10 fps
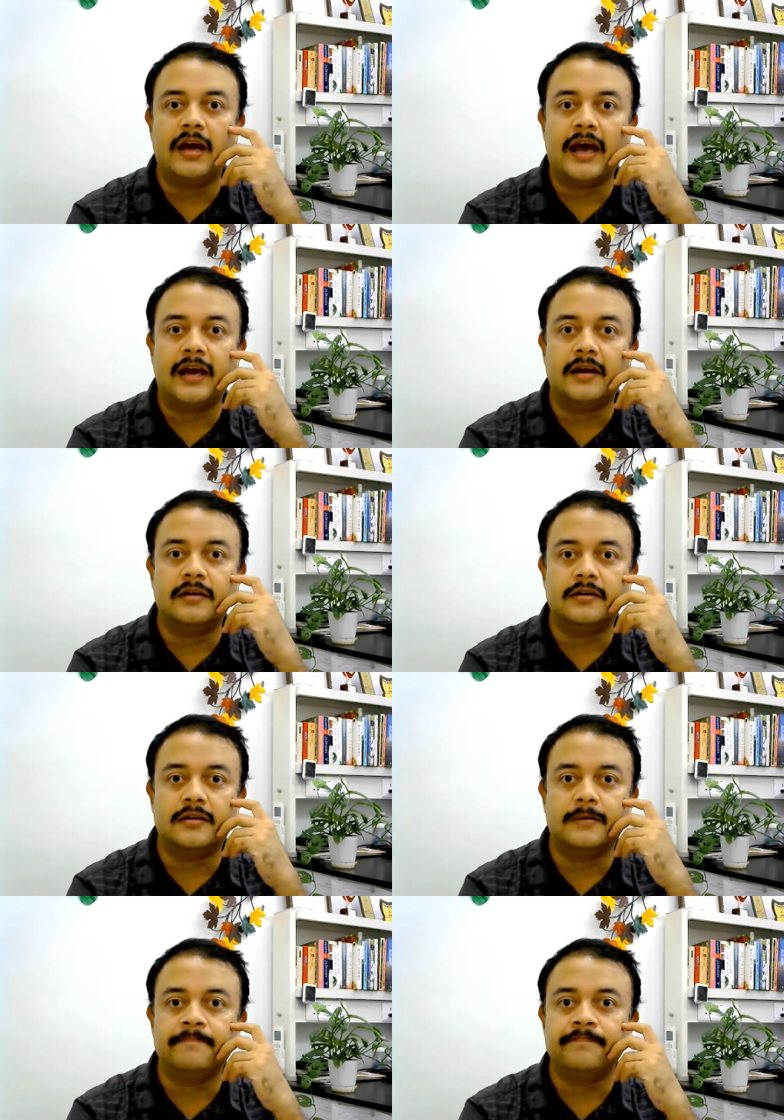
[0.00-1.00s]
And
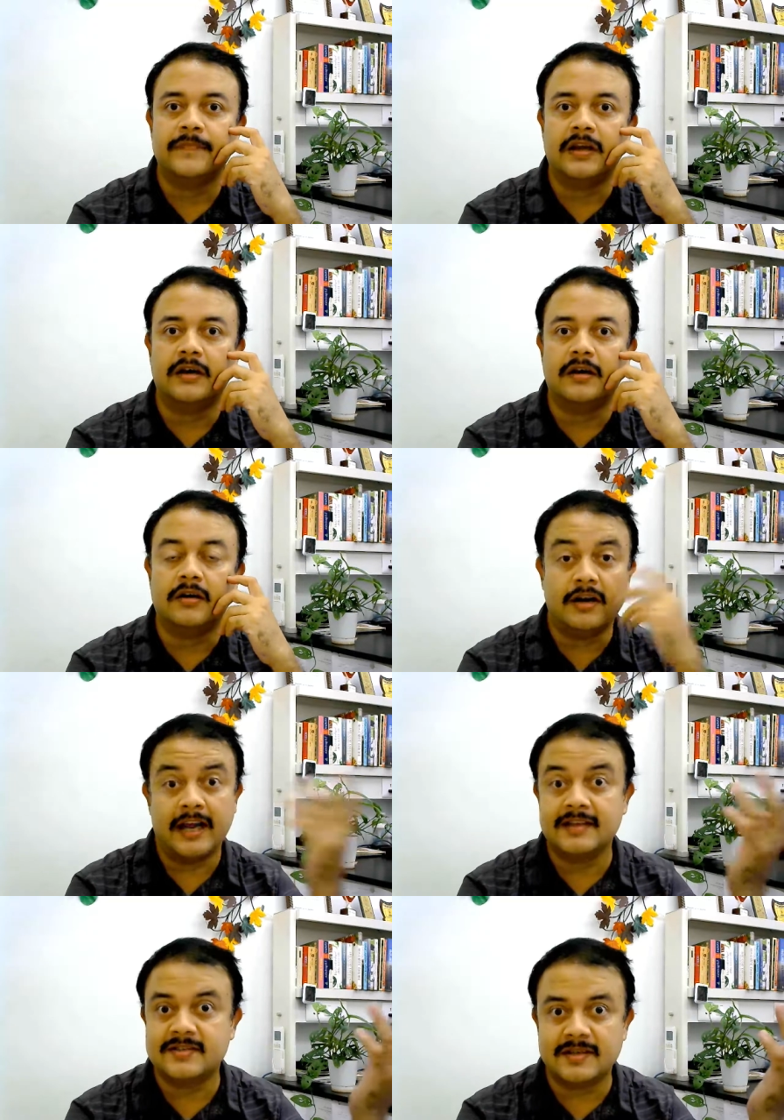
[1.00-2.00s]

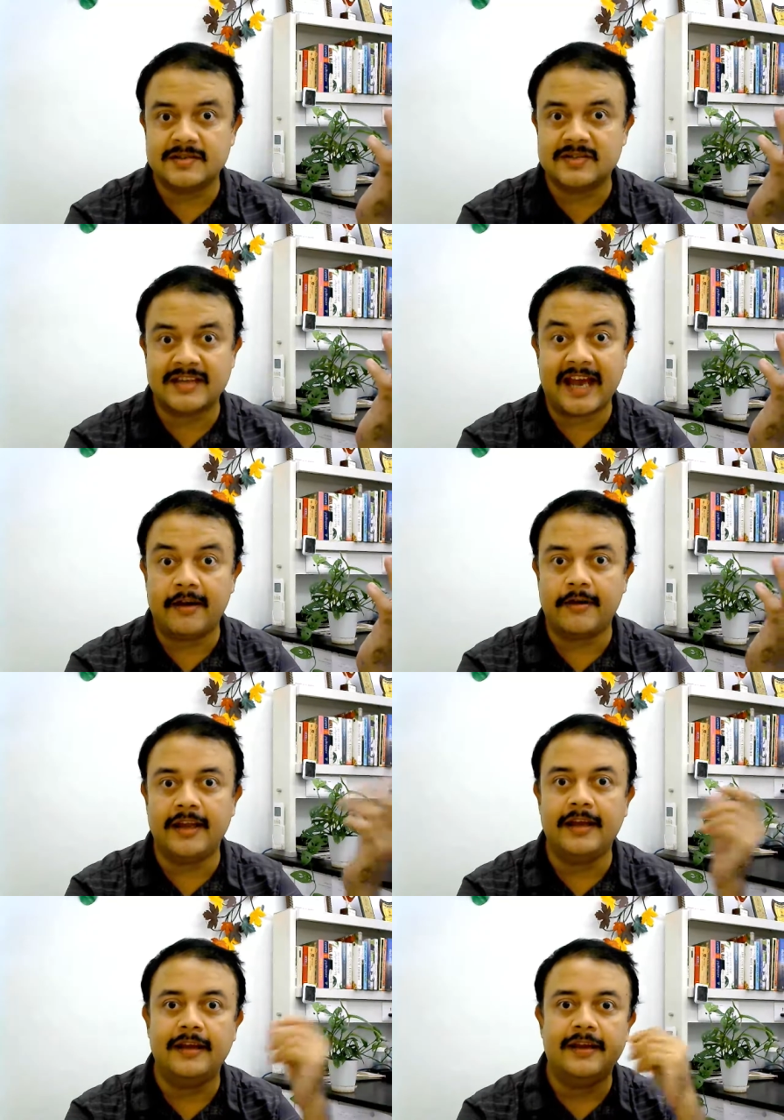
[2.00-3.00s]
Renaissance
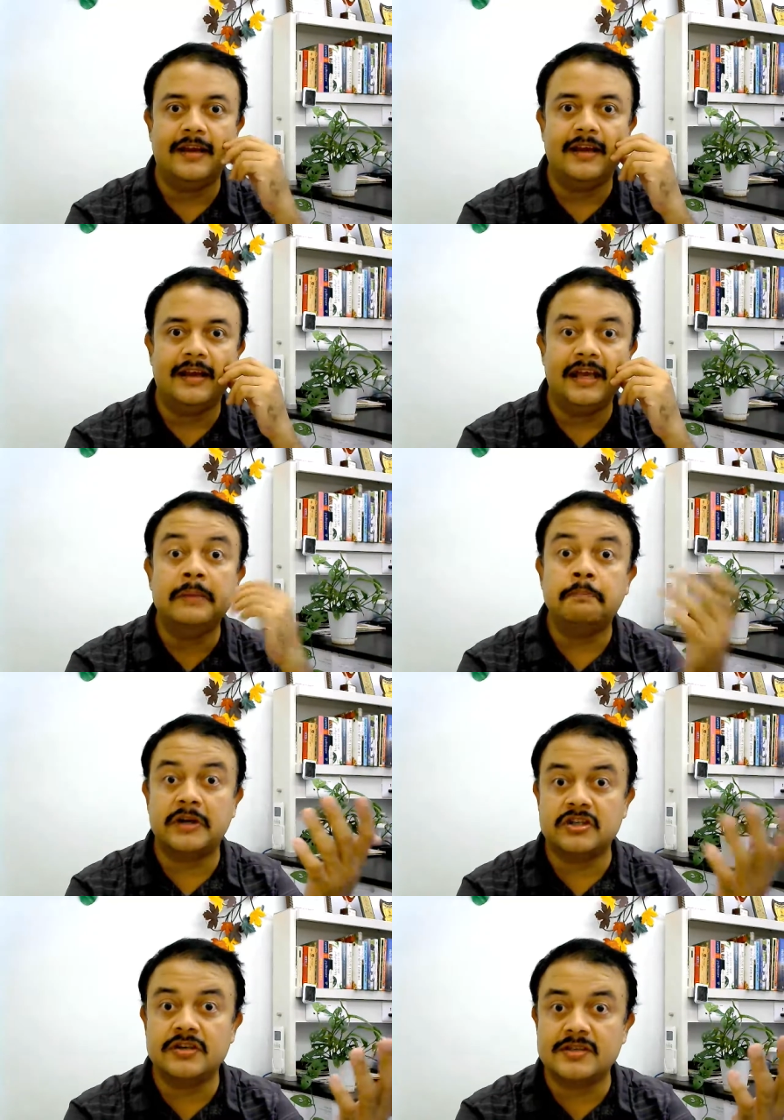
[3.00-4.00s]
gallery,
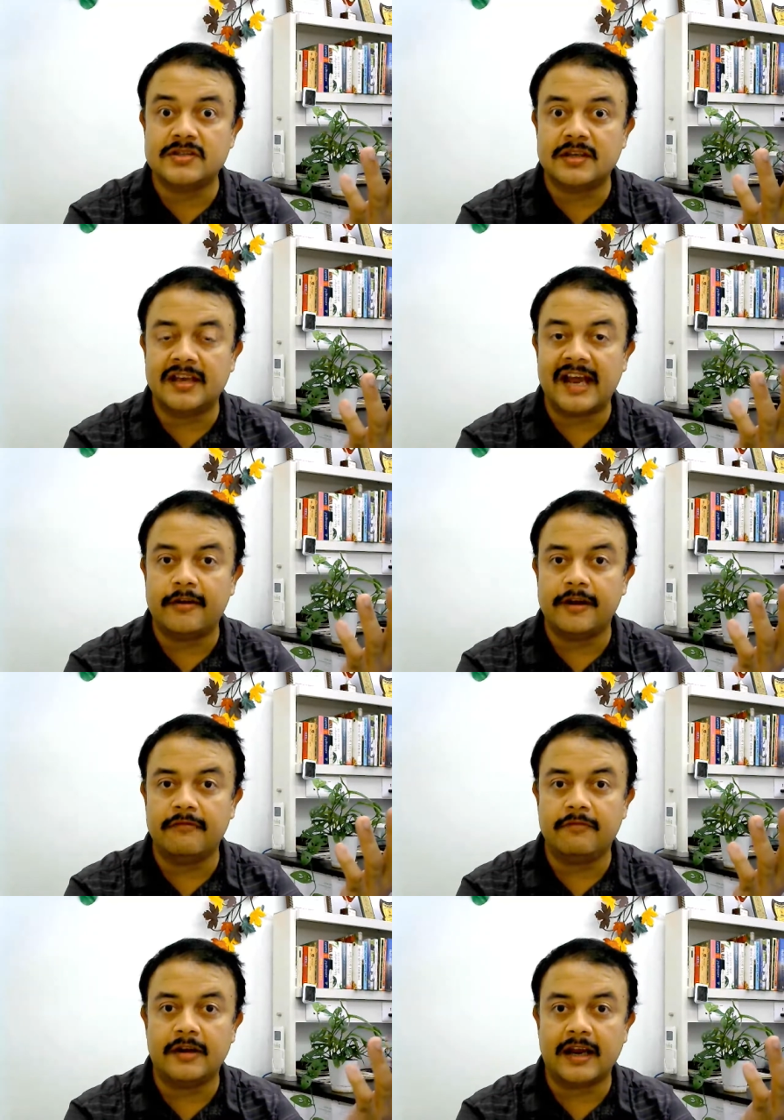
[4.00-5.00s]
Impressionistic gallery,
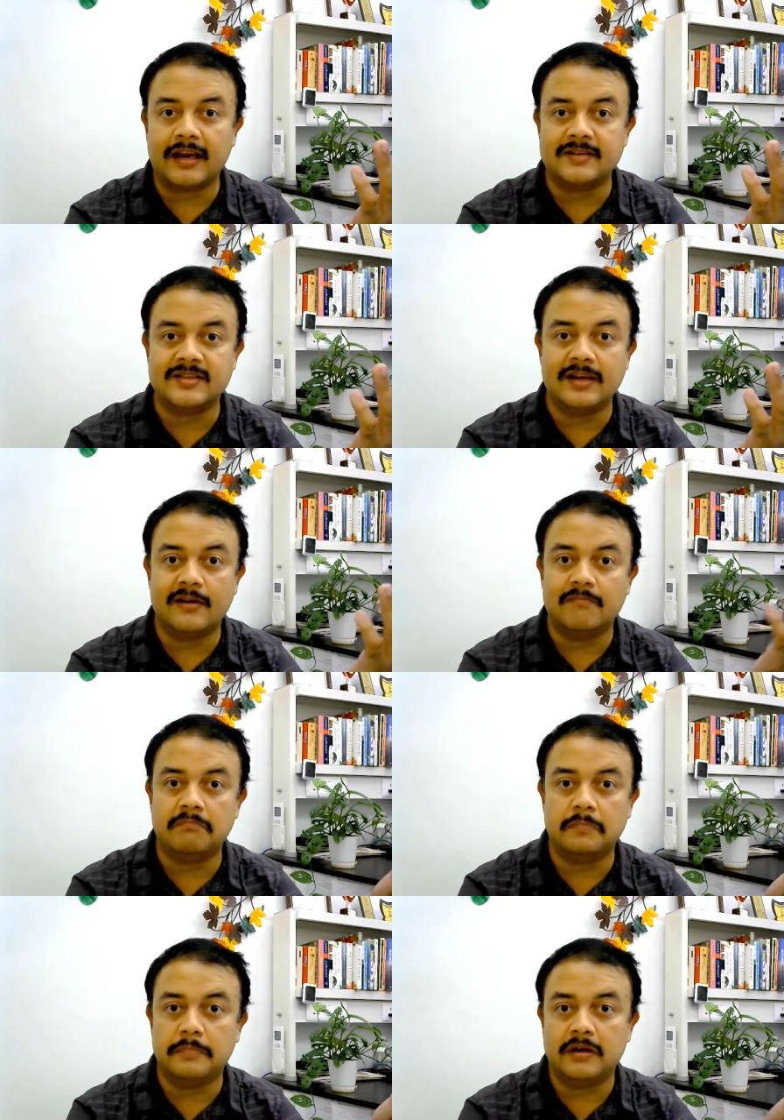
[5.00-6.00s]
where I can see
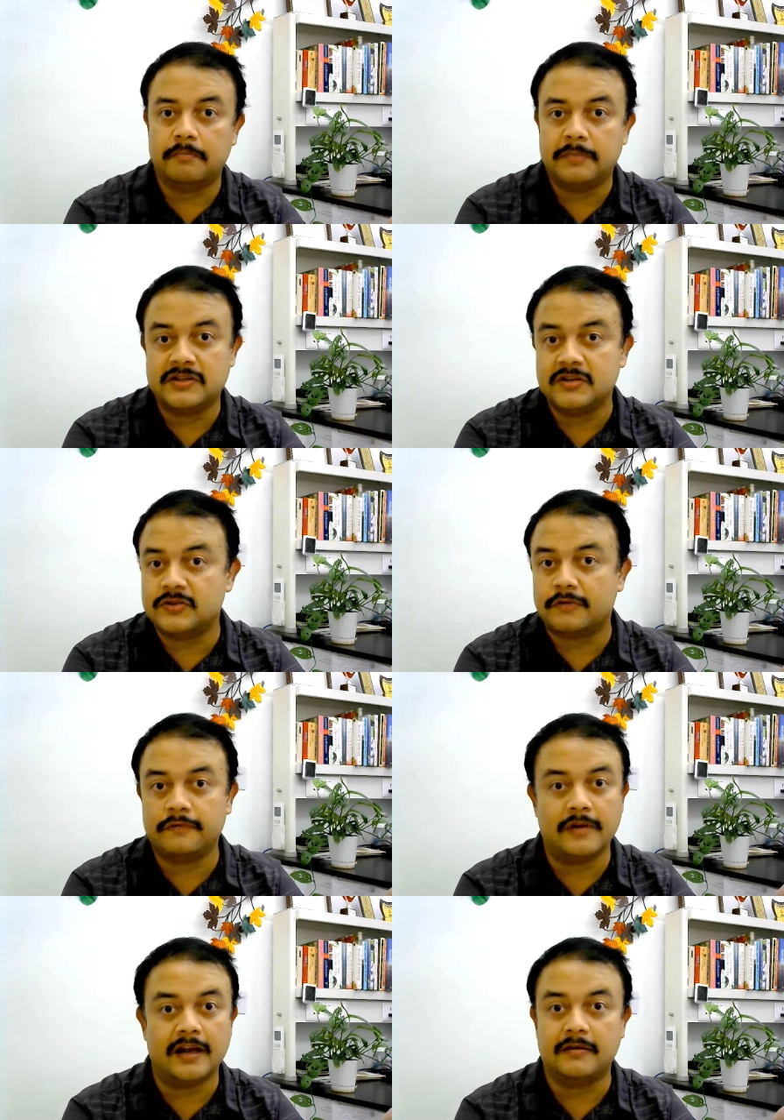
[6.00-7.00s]
pictures of
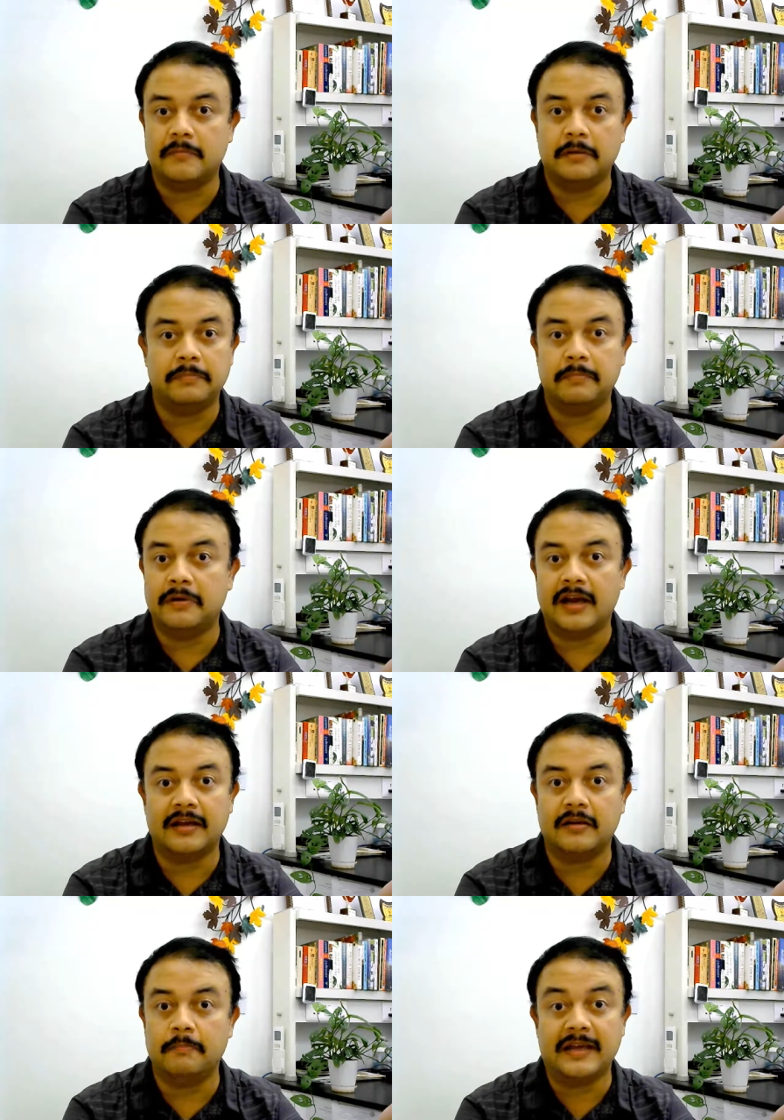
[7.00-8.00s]
like people like
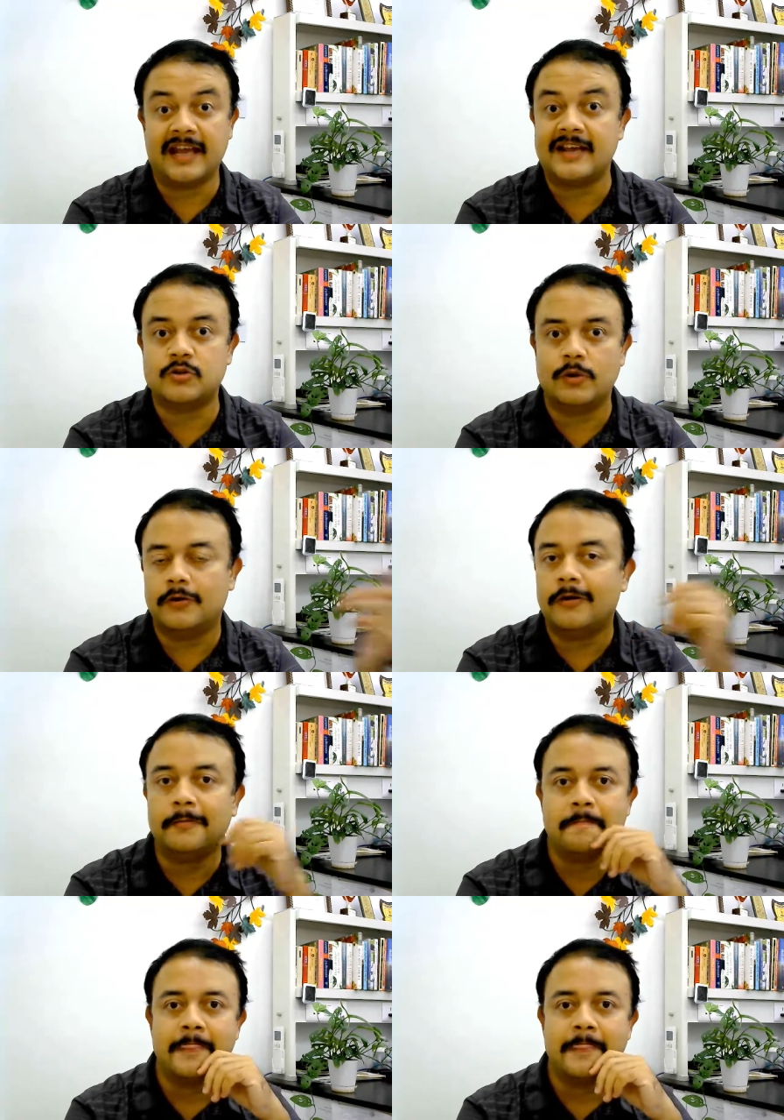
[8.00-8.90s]
Picasso and all,